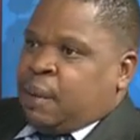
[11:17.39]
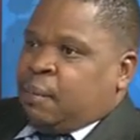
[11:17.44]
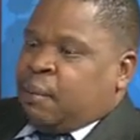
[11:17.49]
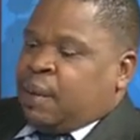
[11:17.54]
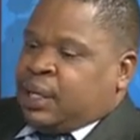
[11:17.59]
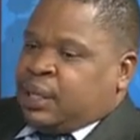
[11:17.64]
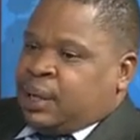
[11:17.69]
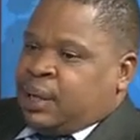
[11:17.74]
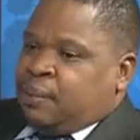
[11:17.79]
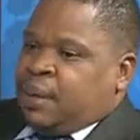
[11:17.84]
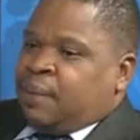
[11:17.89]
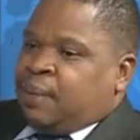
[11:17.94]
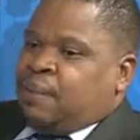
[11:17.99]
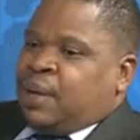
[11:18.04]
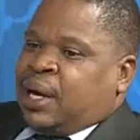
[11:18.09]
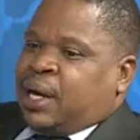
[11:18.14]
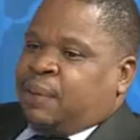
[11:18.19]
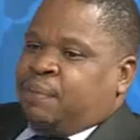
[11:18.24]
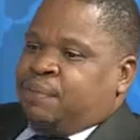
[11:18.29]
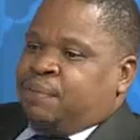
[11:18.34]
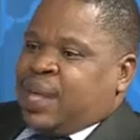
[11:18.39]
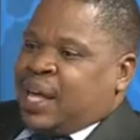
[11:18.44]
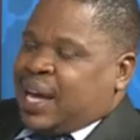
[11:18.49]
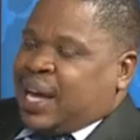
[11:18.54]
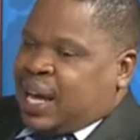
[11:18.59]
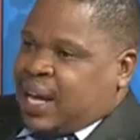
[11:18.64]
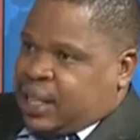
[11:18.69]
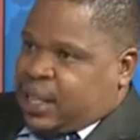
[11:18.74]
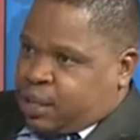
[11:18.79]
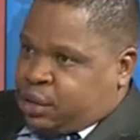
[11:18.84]
But remember, there
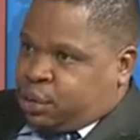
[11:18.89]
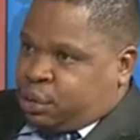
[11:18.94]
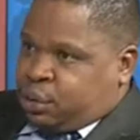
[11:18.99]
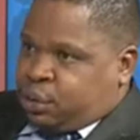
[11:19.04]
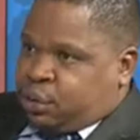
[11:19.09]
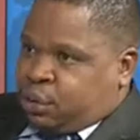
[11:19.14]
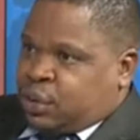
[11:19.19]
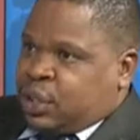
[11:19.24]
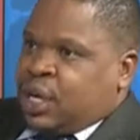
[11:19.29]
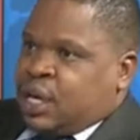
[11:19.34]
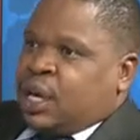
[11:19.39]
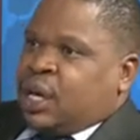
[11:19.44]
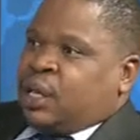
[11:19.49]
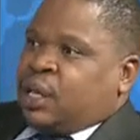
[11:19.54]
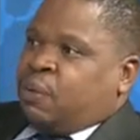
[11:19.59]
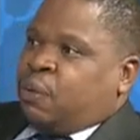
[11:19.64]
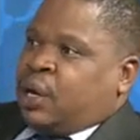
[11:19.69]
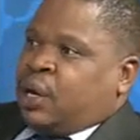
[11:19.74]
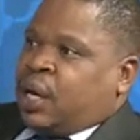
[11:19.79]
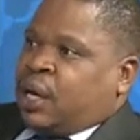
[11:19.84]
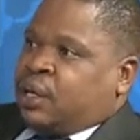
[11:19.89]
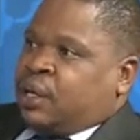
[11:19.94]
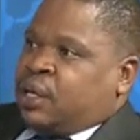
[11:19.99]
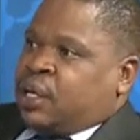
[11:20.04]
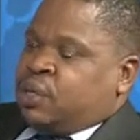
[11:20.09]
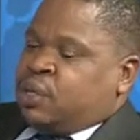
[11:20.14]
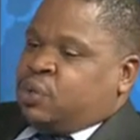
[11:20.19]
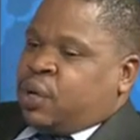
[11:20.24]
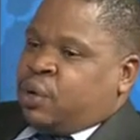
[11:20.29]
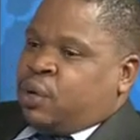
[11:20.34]
are other tools, like
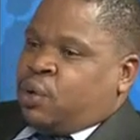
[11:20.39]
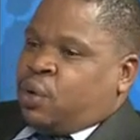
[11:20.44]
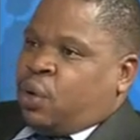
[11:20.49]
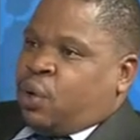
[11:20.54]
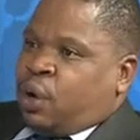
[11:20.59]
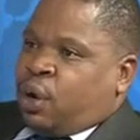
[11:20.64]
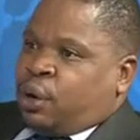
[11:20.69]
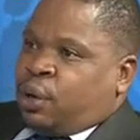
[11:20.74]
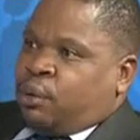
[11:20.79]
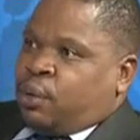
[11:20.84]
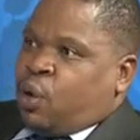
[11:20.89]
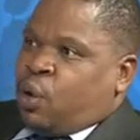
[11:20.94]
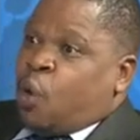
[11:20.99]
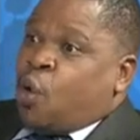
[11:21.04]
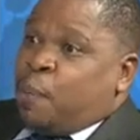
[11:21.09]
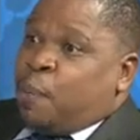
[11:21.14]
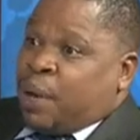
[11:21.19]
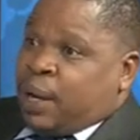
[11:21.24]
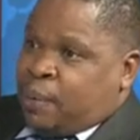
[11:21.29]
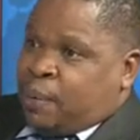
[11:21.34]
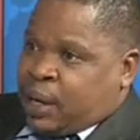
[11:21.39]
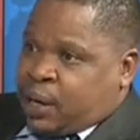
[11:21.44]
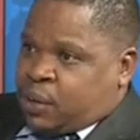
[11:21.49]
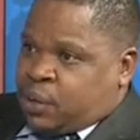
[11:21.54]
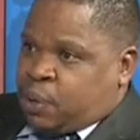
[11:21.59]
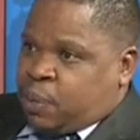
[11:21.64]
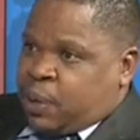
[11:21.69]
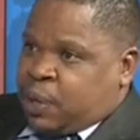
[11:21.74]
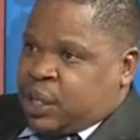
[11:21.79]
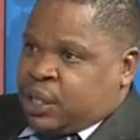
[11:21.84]
there's what you call open
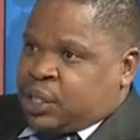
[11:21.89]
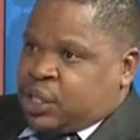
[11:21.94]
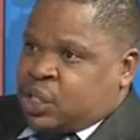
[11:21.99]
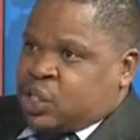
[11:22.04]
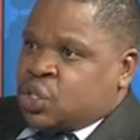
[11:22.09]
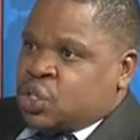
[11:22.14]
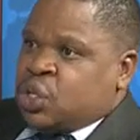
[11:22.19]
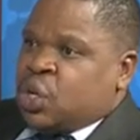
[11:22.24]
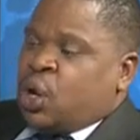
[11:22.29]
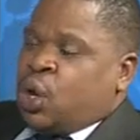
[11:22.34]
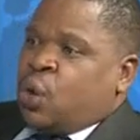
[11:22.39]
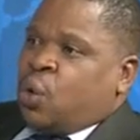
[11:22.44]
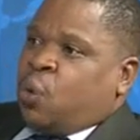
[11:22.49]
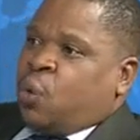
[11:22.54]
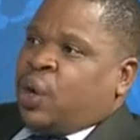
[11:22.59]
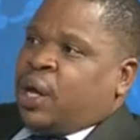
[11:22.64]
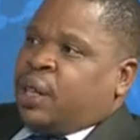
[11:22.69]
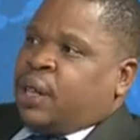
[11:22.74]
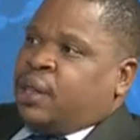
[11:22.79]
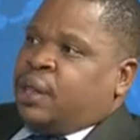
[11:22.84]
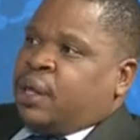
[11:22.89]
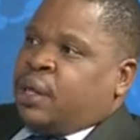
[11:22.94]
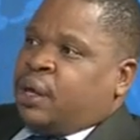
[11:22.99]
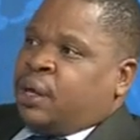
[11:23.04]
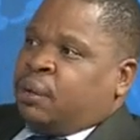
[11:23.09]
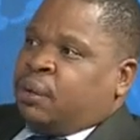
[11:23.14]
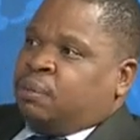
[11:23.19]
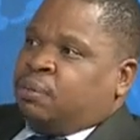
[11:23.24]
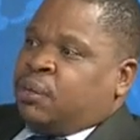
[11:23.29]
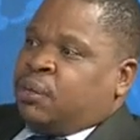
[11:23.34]
market operations, where
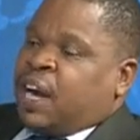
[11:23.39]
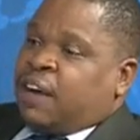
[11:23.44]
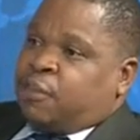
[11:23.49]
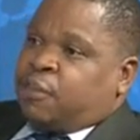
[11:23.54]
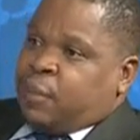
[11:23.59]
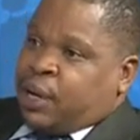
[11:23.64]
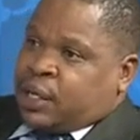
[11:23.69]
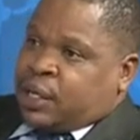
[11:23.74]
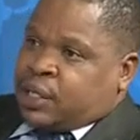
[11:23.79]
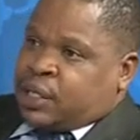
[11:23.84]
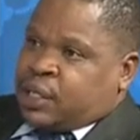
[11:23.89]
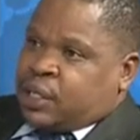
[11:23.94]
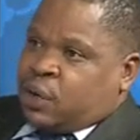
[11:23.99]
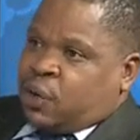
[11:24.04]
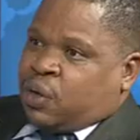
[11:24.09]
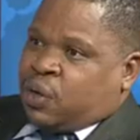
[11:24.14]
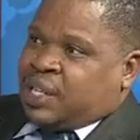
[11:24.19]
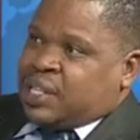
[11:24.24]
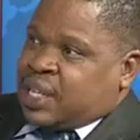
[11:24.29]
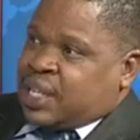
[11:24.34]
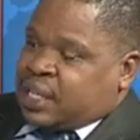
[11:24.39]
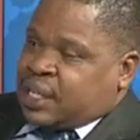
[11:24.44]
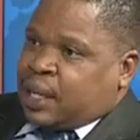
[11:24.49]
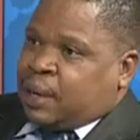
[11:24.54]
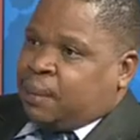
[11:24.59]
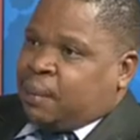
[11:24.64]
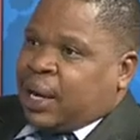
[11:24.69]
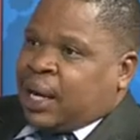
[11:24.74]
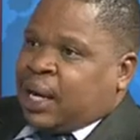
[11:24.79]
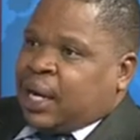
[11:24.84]
the government or the
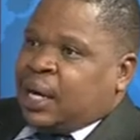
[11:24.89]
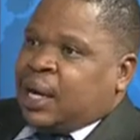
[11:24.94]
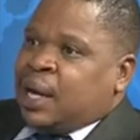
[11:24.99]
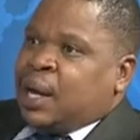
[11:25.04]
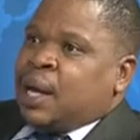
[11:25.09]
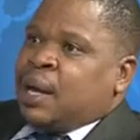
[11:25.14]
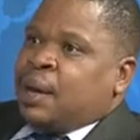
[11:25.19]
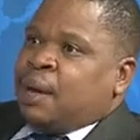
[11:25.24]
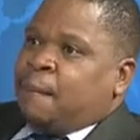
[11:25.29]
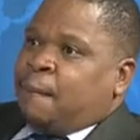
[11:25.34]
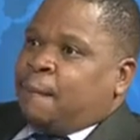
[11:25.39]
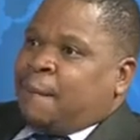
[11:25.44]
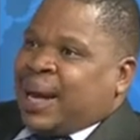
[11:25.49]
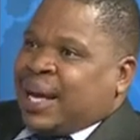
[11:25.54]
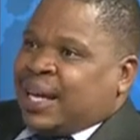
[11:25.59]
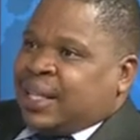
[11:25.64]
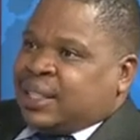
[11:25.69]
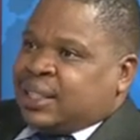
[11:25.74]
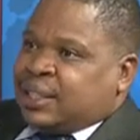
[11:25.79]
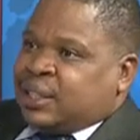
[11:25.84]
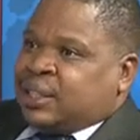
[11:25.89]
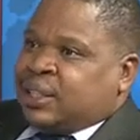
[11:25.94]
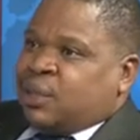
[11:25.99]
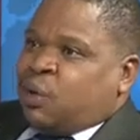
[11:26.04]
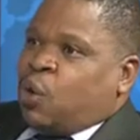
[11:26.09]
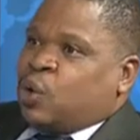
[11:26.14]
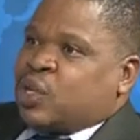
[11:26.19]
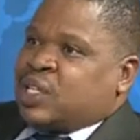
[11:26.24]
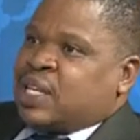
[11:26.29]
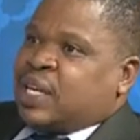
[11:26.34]
central bank buys
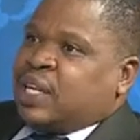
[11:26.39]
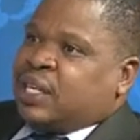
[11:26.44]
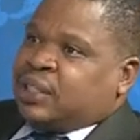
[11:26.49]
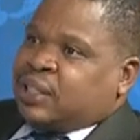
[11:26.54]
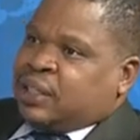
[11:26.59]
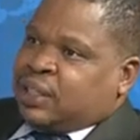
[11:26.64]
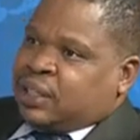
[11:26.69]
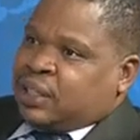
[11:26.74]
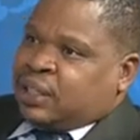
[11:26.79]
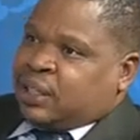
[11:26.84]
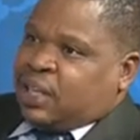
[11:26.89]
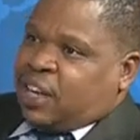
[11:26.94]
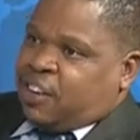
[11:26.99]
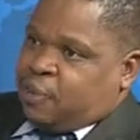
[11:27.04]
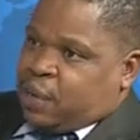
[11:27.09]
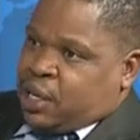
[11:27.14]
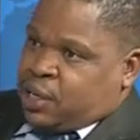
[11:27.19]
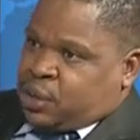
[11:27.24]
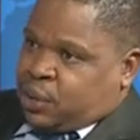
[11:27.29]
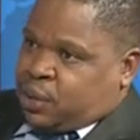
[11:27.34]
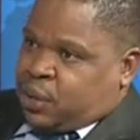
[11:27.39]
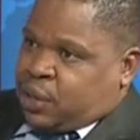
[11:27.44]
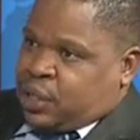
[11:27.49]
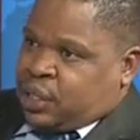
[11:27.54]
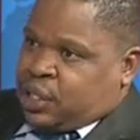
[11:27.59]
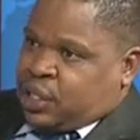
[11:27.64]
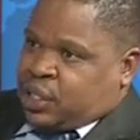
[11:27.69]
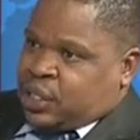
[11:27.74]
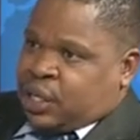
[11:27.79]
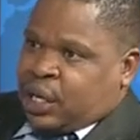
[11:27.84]
or sells government
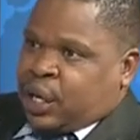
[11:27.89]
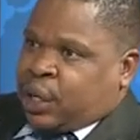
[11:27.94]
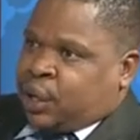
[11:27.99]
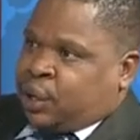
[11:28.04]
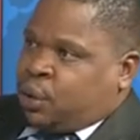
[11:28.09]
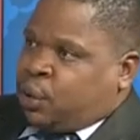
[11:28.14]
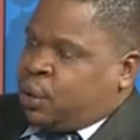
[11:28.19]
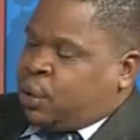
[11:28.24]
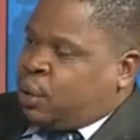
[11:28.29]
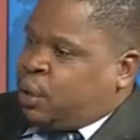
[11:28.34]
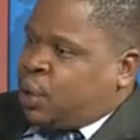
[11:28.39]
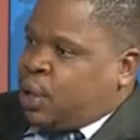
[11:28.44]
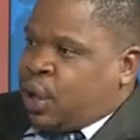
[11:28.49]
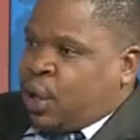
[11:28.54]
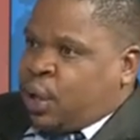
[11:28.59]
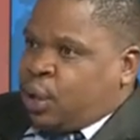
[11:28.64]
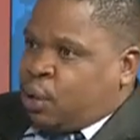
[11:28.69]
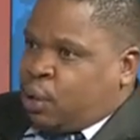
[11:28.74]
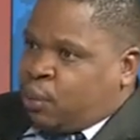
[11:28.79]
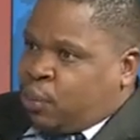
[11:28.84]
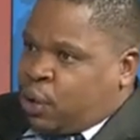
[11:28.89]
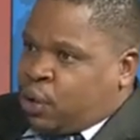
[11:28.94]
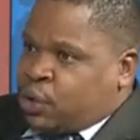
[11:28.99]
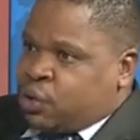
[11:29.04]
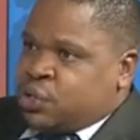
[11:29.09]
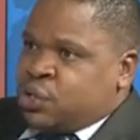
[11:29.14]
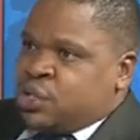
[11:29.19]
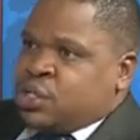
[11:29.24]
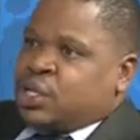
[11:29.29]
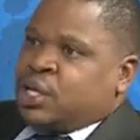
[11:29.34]
securities like your
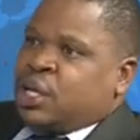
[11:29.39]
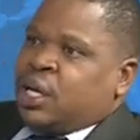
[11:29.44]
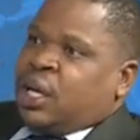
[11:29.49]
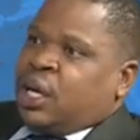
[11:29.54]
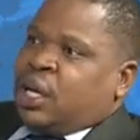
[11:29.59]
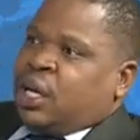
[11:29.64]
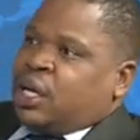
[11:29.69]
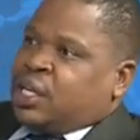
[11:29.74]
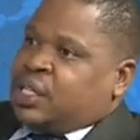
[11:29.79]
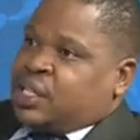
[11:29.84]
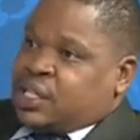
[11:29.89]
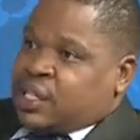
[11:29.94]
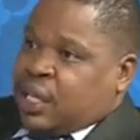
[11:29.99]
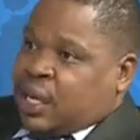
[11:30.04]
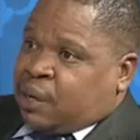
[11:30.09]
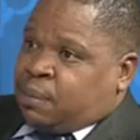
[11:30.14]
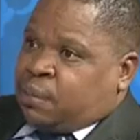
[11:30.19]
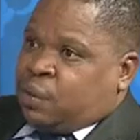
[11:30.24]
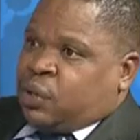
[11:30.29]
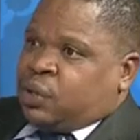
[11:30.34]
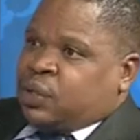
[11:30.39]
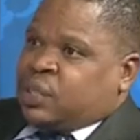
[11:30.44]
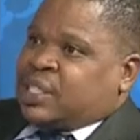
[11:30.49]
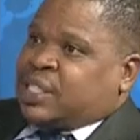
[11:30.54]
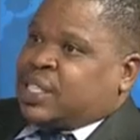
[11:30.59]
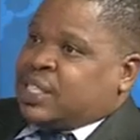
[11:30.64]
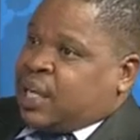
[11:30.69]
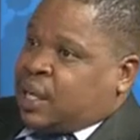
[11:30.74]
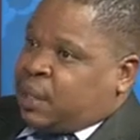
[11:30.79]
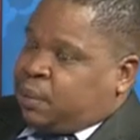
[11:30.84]
bonds, treasury bonds,
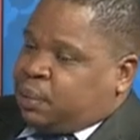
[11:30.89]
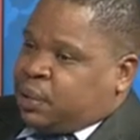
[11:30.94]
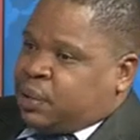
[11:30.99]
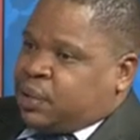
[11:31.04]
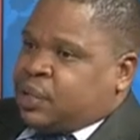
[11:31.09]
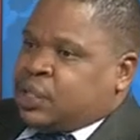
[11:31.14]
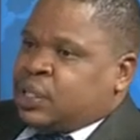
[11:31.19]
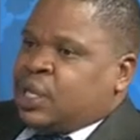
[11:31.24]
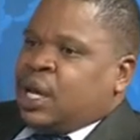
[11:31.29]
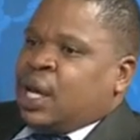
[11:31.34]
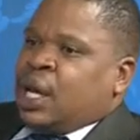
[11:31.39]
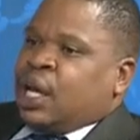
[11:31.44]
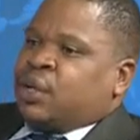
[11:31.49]
treasury bills.